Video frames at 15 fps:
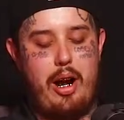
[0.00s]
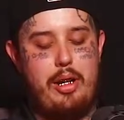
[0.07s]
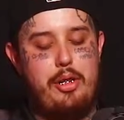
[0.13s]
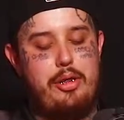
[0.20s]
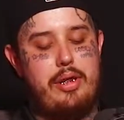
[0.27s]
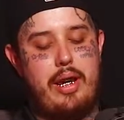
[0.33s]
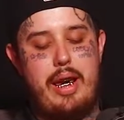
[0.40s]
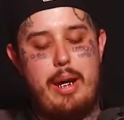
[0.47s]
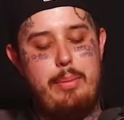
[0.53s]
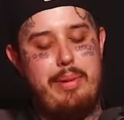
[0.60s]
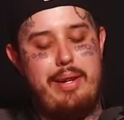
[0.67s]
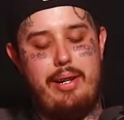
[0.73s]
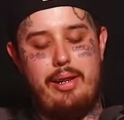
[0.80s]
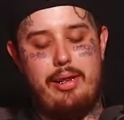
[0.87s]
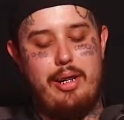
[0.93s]
know, I used to hate
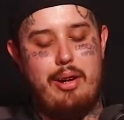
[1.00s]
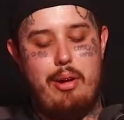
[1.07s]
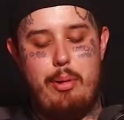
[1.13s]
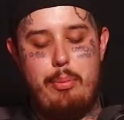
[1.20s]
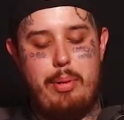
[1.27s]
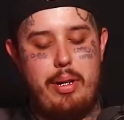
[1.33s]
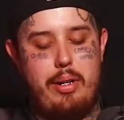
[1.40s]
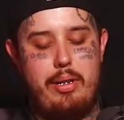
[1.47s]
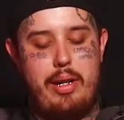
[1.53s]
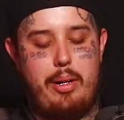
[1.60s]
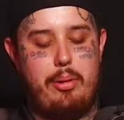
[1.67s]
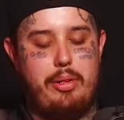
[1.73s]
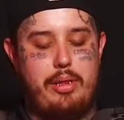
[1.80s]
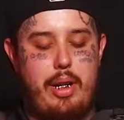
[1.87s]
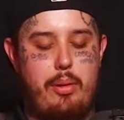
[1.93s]
being alone, bro. That
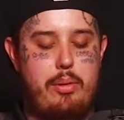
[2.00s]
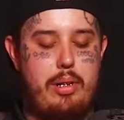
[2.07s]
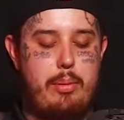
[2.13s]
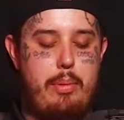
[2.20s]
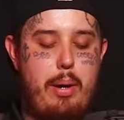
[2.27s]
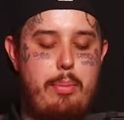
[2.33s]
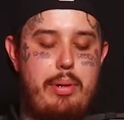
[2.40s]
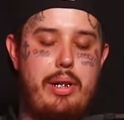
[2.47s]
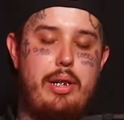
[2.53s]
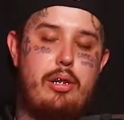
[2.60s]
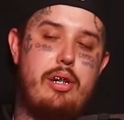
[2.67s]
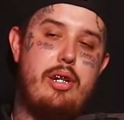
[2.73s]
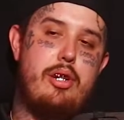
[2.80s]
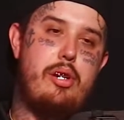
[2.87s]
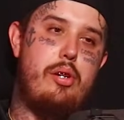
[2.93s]
was like one of my
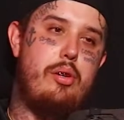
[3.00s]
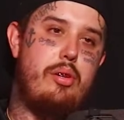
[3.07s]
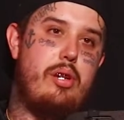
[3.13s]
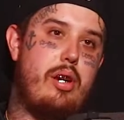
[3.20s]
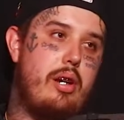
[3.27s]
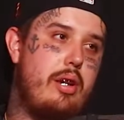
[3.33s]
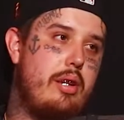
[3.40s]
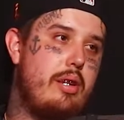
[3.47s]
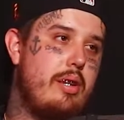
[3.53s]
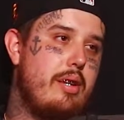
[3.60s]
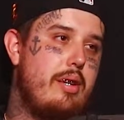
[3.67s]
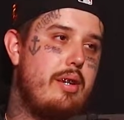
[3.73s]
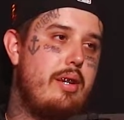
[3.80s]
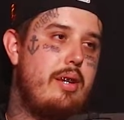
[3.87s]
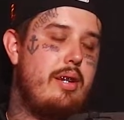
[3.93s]
biggest issues because
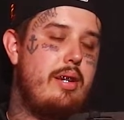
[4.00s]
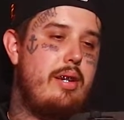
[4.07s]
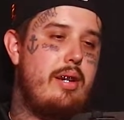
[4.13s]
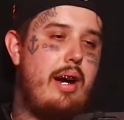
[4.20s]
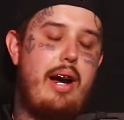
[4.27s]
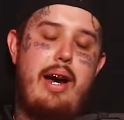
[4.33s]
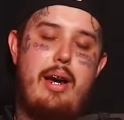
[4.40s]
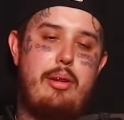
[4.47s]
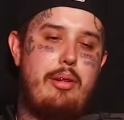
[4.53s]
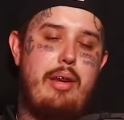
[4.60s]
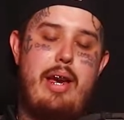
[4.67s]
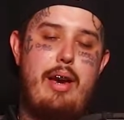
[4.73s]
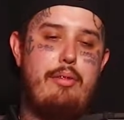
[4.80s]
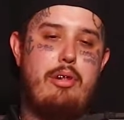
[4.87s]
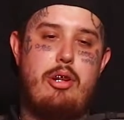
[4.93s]
I had
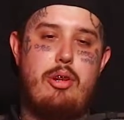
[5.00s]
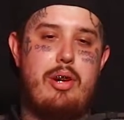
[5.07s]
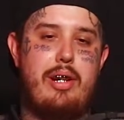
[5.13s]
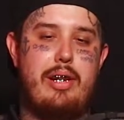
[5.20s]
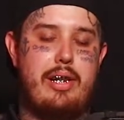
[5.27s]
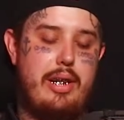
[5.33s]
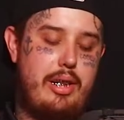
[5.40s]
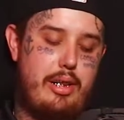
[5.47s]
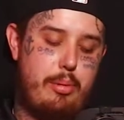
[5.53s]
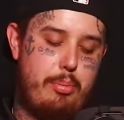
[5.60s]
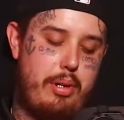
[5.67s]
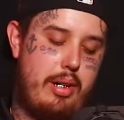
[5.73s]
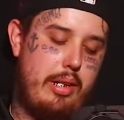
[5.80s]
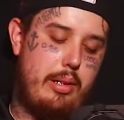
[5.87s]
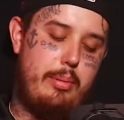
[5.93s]
heavy drug addiction
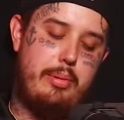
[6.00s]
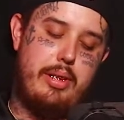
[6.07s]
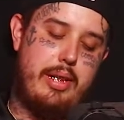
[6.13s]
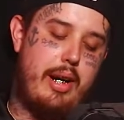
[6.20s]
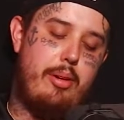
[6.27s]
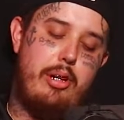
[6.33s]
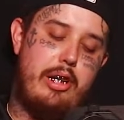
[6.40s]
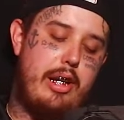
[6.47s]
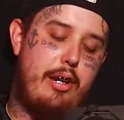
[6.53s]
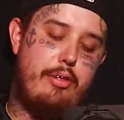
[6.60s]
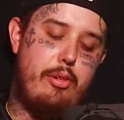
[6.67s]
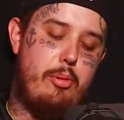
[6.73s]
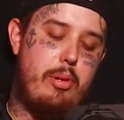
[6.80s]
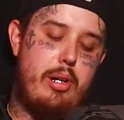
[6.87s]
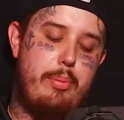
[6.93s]
problems and I would
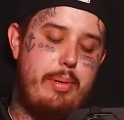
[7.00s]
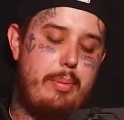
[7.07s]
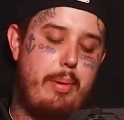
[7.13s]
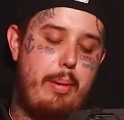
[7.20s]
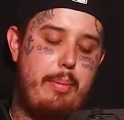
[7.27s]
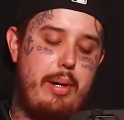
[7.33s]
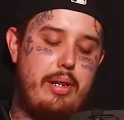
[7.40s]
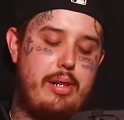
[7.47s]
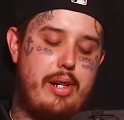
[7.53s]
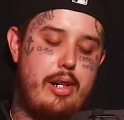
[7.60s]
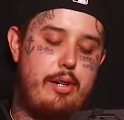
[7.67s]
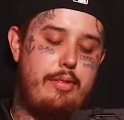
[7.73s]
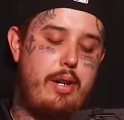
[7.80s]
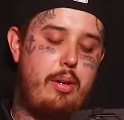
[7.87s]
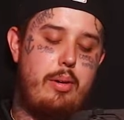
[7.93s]
never want to be by
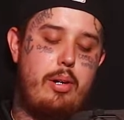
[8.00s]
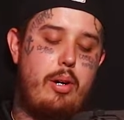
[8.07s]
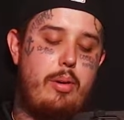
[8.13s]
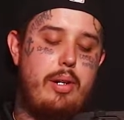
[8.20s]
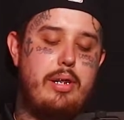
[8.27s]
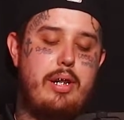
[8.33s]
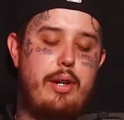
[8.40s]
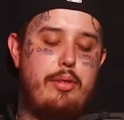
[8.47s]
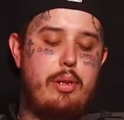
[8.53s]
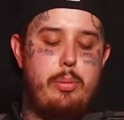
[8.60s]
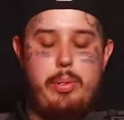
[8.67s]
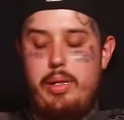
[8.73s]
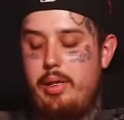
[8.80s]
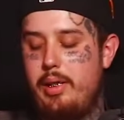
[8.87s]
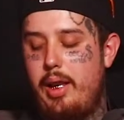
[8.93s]
myself. I would always have
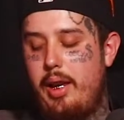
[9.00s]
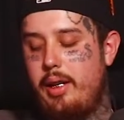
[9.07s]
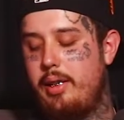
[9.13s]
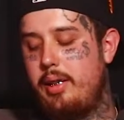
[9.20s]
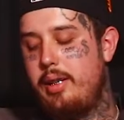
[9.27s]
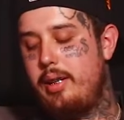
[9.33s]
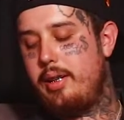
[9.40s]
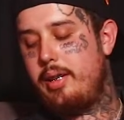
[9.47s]
to be like